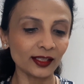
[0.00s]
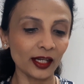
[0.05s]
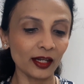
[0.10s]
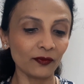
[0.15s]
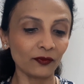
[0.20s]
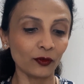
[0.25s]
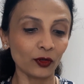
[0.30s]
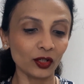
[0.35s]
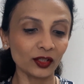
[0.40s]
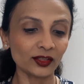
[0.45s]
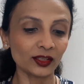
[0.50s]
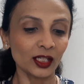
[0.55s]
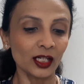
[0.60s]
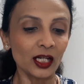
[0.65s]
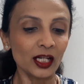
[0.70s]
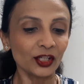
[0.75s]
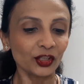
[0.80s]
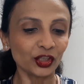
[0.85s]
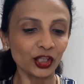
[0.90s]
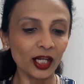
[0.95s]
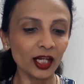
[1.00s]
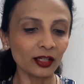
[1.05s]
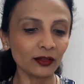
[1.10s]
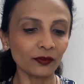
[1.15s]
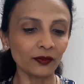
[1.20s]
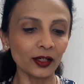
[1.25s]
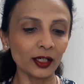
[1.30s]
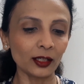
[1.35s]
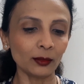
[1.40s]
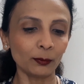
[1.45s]
say first shake
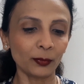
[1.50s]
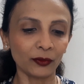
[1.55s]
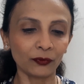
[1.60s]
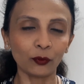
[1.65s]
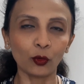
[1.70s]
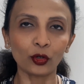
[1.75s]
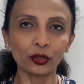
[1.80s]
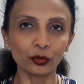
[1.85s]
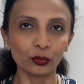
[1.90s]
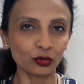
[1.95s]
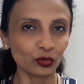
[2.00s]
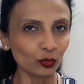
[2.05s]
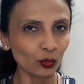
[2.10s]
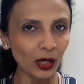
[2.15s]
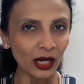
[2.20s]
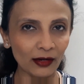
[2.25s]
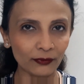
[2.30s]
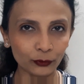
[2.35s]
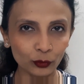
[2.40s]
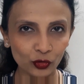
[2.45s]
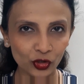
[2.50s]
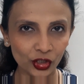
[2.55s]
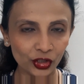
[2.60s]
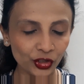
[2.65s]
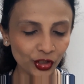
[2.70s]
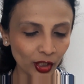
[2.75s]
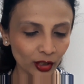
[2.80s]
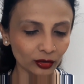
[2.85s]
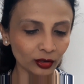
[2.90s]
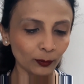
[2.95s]
well before use. You have to
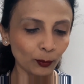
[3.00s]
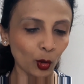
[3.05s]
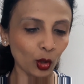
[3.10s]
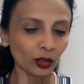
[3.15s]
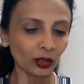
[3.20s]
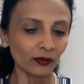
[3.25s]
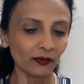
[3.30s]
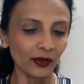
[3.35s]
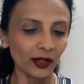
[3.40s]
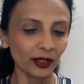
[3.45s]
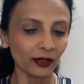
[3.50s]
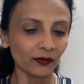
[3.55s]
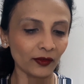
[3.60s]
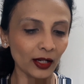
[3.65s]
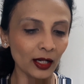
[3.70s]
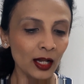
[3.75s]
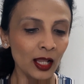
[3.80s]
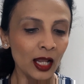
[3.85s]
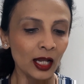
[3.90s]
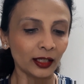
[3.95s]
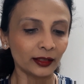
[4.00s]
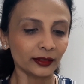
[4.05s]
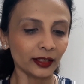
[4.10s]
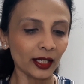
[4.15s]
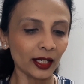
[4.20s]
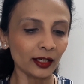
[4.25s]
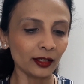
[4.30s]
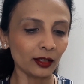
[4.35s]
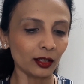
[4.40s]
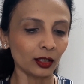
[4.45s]
just shake the bottle very well.
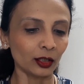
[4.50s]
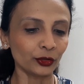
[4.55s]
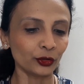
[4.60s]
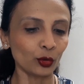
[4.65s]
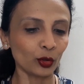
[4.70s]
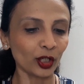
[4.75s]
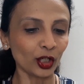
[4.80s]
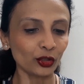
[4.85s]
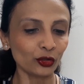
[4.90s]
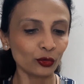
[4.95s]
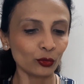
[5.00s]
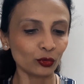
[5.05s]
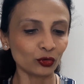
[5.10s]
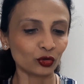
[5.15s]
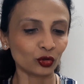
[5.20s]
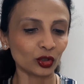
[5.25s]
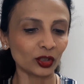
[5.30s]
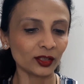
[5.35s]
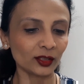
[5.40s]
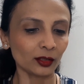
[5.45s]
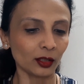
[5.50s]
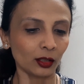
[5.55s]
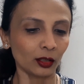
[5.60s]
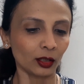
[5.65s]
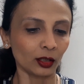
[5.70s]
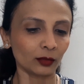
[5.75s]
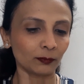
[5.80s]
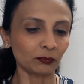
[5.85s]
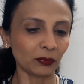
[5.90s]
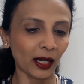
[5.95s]
Then you can use this
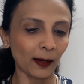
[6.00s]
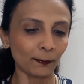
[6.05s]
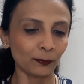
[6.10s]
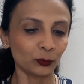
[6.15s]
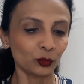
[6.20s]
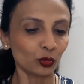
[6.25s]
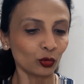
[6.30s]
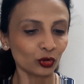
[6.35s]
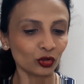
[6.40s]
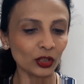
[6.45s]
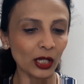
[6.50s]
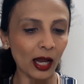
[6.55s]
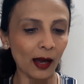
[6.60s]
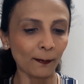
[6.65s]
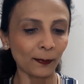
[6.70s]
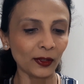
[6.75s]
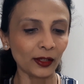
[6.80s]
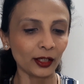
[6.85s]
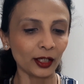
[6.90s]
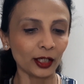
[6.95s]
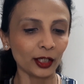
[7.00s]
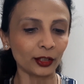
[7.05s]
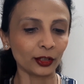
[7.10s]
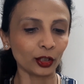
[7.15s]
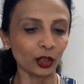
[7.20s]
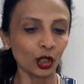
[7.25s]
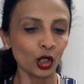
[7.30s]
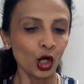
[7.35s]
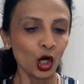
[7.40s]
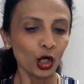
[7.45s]
use the
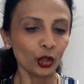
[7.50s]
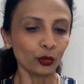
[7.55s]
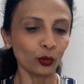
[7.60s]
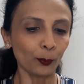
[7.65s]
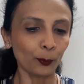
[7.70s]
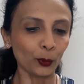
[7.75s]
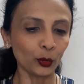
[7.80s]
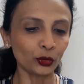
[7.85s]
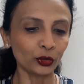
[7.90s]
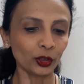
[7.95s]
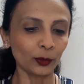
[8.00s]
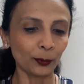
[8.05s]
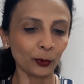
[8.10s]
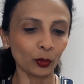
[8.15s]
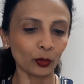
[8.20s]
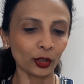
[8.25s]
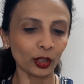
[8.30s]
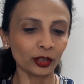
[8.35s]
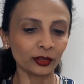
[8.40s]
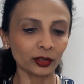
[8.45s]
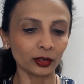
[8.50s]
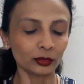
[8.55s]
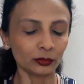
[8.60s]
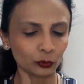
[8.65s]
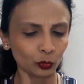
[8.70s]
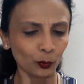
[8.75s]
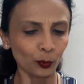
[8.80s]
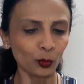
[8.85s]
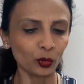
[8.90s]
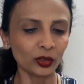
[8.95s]
applicator to put the product
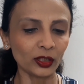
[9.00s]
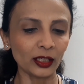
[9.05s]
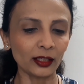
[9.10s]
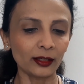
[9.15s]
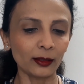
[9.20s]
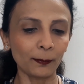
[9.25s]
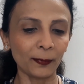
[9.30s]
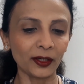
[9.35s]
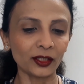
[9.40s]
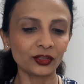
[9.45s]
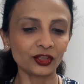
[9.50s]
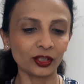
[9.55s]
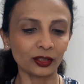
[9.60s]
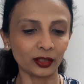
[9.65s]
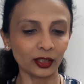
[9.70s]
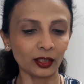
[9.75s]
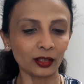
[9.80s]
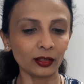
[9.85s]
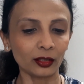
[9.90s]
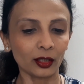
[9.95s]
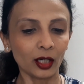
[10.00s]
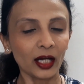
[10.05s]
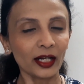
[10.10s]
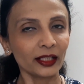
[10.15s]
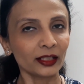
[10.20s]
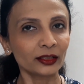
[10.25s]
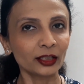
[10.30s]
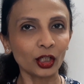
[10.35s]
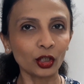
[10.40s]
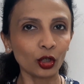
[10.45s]
to put the lip and cheek tint
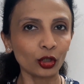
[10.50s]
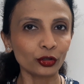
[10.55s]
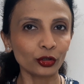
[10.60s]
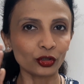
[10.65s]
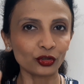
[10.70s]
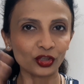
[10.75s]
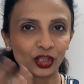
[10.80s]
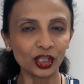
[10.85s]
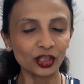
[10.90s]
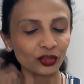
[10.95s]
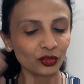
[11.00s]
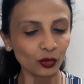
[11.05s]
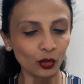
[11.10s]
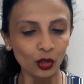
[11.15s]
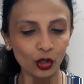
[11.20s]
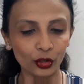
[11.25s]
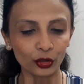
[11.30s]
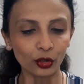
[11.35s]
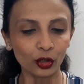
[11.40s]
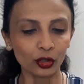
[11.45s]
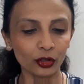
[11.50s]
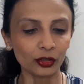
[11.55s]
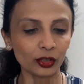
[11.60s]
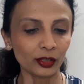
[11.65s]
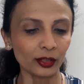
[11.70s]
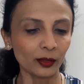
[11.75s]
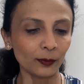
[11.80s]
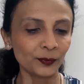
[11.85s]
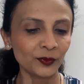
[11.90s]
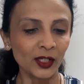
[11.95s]
either on your cheeks or on your
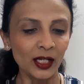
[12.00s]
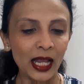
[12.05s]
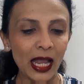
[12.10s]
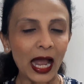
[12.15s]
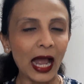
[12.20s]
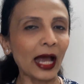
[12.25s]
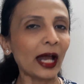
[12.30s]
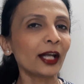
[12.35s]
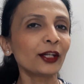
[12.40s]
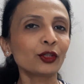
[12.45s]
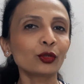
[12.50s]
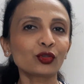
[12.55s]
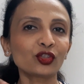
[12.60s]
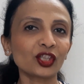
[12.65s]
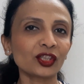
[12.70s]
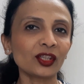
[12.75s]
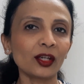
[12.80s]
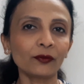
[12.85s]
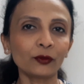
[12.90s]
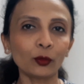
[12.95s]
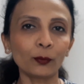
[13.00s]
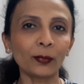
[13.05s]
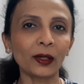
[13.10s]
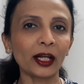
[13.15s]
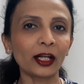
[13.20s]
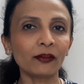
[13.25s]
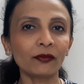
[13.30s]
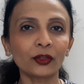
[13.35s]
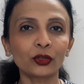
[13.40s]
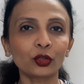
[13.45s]
lips, and you just have to
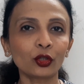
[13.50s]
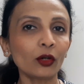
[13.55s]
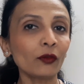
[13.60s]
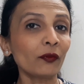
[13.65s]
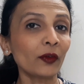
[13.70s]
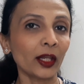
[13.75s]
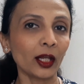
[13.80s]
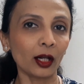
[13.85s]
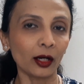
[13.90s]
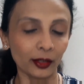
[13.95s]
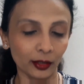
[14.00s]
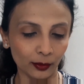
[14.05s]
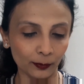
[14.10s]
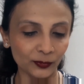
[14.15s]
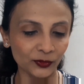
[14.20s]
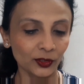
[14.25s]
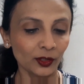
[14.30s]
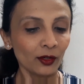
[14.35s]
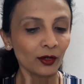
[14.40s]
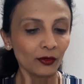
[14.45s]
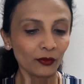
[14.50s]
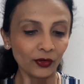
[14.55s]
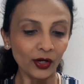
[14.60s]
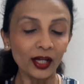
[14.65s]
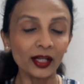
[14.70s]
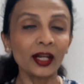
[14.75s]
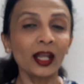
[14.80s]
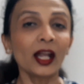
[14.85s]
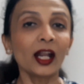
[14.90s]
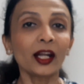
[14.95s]
blend with your fingertips.
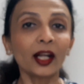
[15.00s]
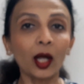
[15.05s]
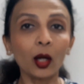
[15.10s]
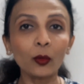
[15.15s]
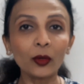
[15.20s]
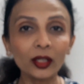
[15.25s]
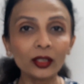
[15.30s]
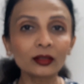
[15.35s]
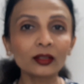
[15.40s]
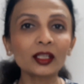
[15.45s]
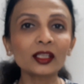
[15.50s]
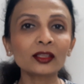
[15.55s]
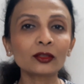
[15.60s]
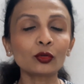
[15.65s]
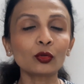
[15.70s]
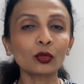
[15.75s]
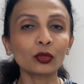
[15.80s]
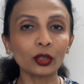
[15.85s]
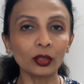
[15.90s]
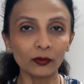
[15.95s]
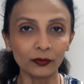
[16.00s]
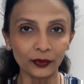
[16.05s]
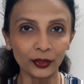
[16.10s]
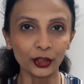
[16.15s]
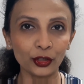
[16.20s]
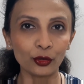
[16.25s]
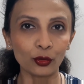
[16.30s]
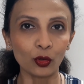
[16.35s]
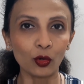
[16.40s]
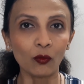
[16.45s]
Right now in this total
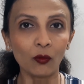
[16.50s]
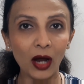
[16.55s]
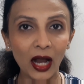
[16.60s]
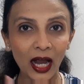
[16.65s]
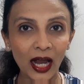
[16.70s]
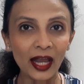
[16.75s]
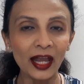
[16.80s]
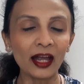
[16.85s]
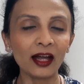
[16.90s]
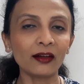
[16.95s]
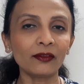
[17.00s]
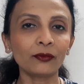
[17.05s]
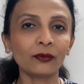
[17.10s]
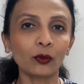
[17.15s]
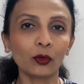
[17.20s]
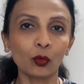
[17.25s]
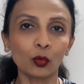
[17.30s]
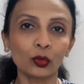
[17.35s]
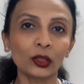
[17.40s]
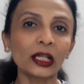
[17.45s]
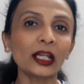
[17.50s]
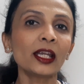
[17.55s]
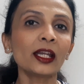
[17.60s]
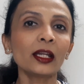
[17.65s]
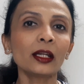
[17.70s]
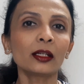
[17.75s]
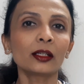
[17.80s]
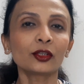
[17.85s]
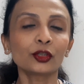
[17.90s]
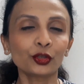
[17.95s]
video I have only
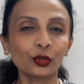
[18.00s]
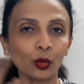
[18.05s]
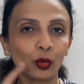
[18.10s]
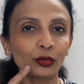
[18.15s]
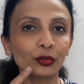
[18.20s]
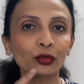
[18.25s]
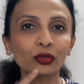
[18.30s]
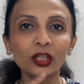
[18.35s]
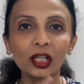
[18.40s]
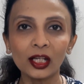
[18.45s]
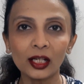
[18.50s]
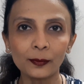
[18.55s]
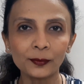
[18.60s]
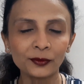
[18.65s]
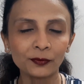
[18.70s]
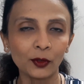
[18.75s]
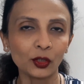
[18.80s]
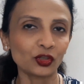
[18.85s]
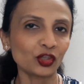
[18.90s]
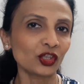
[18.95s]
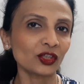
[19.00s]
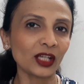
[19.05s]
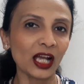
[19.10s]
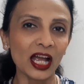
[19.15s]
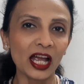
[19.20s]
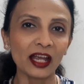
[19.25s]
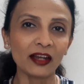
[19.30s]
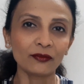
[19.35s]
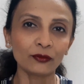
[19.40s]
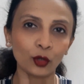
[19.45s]
shown you the lip swatches.
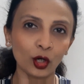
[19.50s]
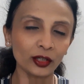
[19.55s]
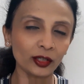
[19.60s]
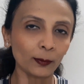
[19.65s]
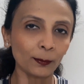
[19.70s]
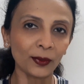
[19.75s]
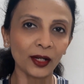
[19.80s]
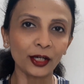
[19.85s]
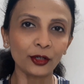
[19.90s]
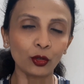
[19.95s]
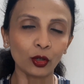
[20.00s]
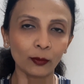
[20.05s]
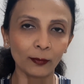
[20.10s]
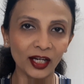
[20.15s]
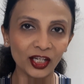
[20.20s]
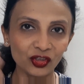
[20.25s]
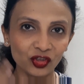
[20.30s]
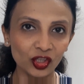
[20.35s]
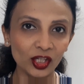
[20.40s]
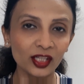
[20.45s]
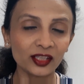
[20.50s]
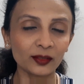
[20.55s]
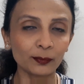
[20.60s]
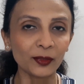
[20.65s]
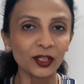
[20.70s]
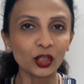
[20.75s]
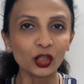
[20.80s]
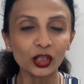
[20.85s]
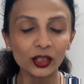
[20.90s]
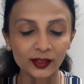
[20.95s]
I have not applied on my cheeks
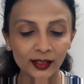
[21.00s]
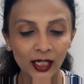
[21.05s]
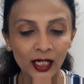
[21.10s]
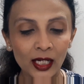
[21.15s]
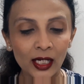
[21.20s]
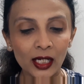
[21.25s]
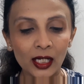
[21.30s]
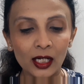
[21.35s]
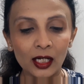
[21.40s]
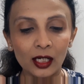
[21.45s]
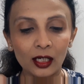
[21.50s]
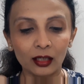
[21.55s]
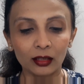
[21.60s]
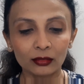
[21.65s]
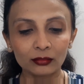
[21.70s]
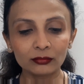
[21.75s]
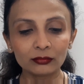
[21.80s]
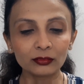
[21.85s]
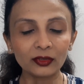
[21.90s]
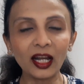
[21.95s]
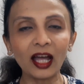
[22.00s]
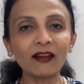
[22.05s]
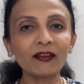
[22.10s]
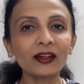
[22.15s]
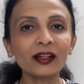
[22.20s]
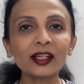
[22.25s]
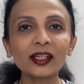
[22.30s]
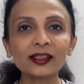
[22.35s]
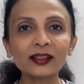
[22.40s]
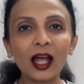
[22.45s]
because
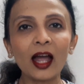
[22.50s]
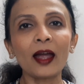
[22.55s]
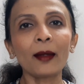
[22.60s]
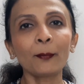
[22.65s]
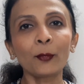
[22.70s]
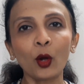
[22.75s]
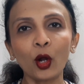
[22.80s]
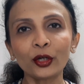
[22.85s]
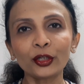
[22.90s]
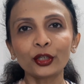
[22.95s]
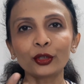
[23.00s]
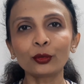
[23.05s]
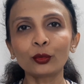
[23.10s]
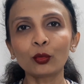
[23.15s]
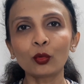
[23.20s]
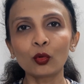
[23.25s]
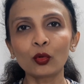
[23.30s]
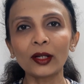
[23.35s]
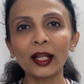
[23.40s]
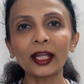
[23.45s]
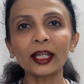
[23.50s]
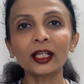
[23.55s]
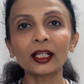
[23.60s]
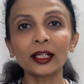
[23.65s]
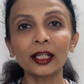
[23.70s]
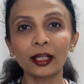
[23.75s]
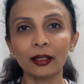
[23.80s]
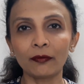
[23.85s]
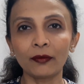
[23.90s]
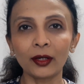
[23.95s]
nowadays I am not into like
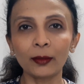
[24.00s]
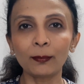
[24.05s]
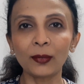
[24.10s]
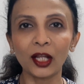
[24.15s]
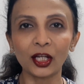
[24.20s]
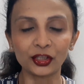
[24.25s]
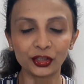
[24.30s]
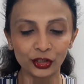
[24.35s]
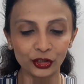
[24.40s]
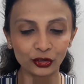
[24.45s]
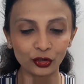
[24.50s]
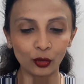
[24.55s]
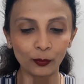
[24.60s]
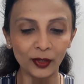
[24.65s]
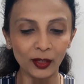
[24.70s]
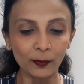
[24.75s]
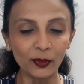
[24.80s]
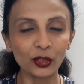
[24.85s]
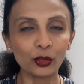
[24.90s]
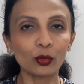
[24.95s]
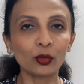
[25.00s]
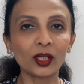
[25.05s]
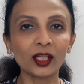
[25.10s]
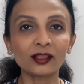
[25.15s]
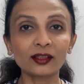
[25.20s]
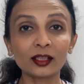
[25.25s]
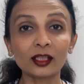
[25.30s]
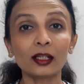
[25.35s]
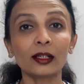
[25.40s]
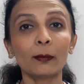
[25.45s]
liquid blushes, or maybe you
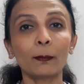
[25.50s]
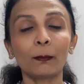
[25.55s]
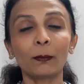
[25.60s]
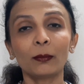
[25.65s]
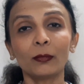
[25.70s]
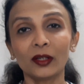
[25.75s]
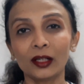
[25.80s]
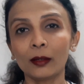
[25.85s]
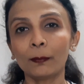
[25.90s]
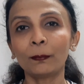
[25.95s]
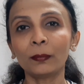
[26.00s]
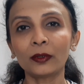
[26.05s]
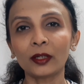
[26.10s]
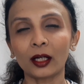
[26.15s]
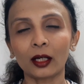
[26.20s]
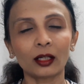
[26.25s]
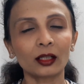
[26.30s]
can say lip